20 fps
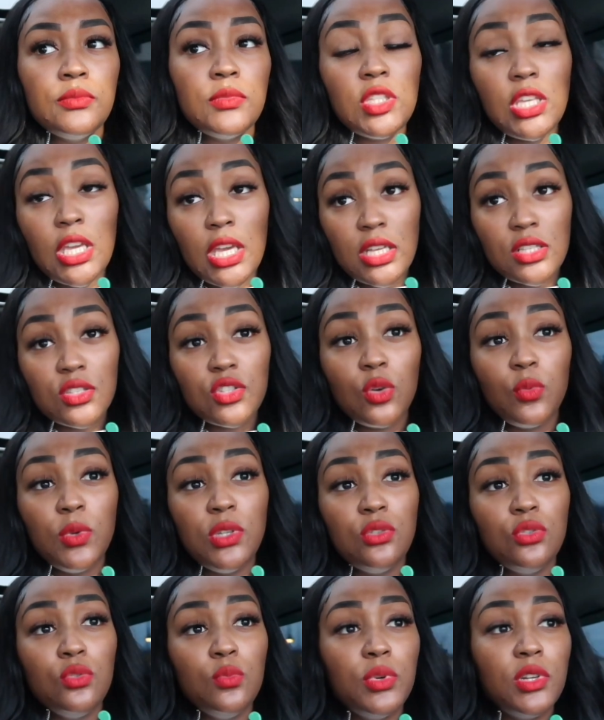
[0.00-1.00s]
Yeah, so we
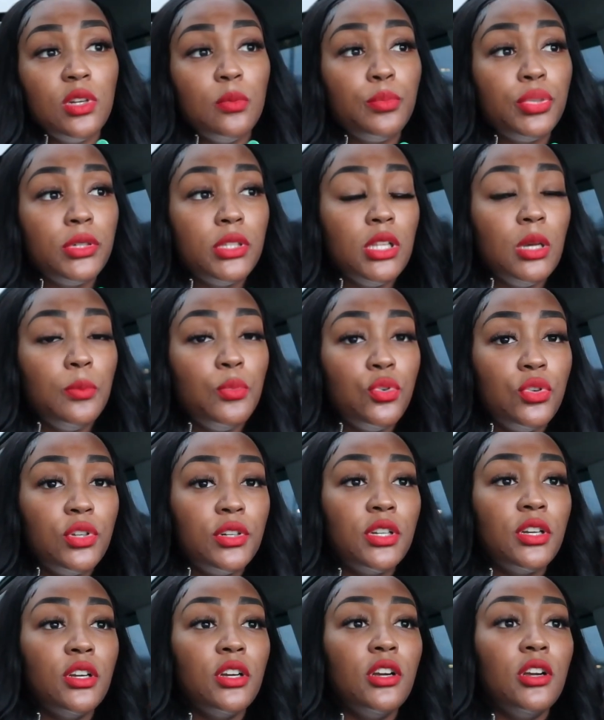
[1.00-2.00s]
do put a pull-up
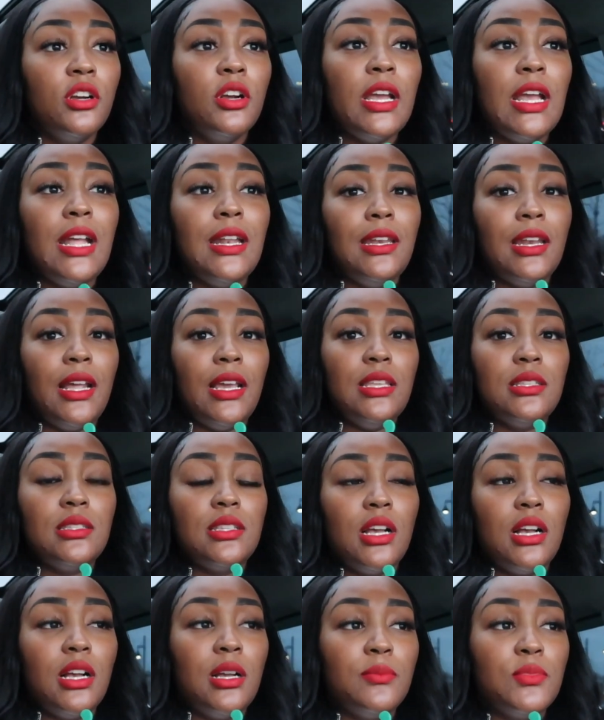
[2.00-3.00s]
on her at
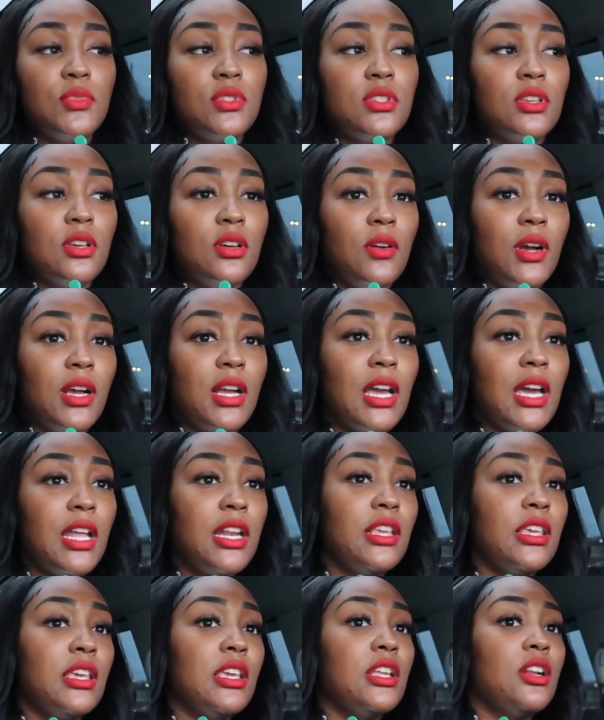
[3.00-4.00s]
nighttime, so I
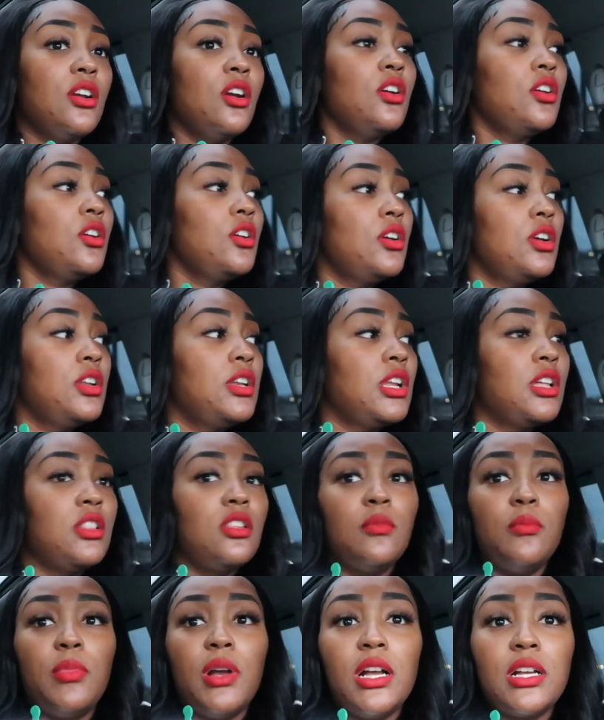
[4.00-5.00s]
gotta get her
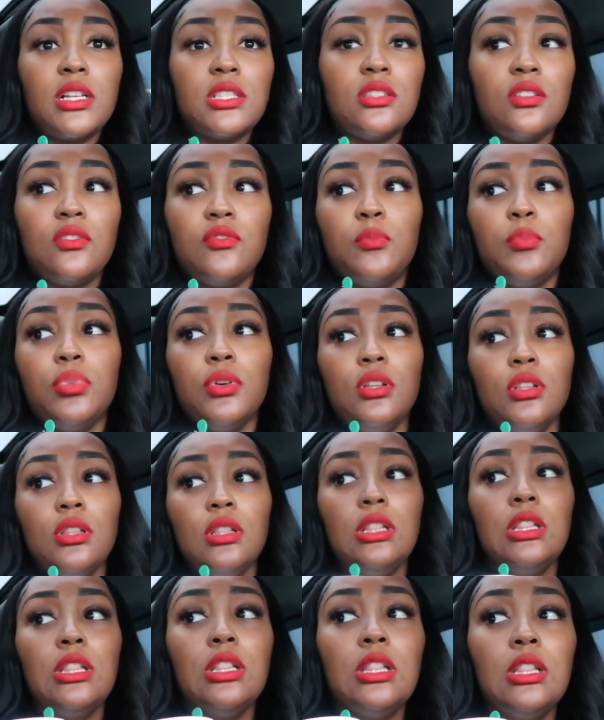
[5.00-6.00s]
another box of
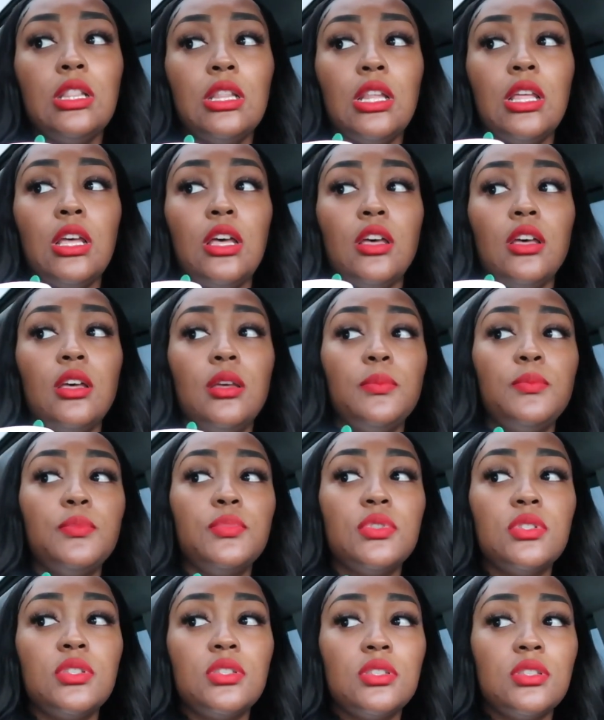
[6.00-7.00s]

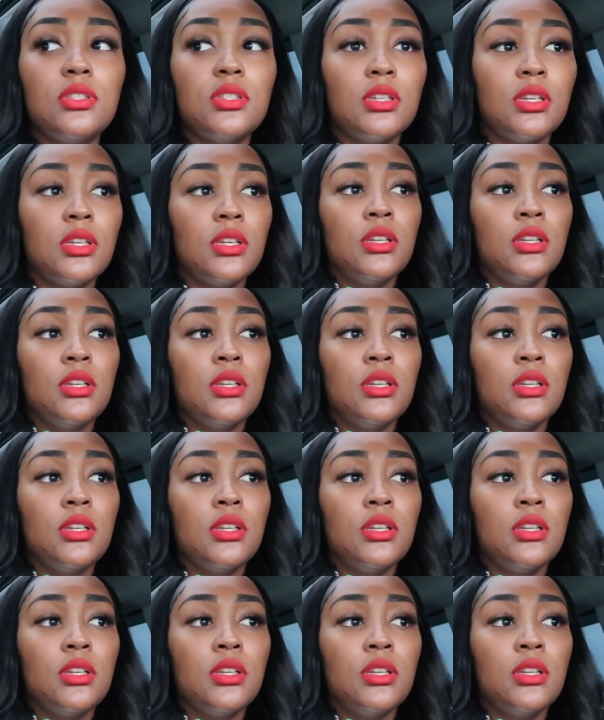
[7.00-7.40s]
pull-ups.